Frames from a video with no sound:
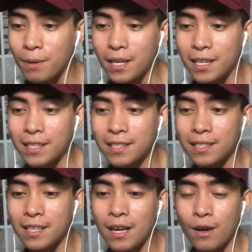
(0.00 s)

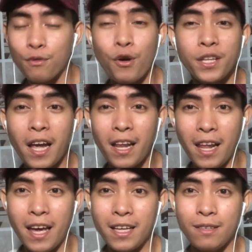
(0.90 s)
because for
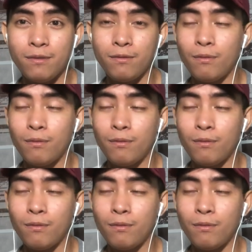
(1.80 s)
Thailand,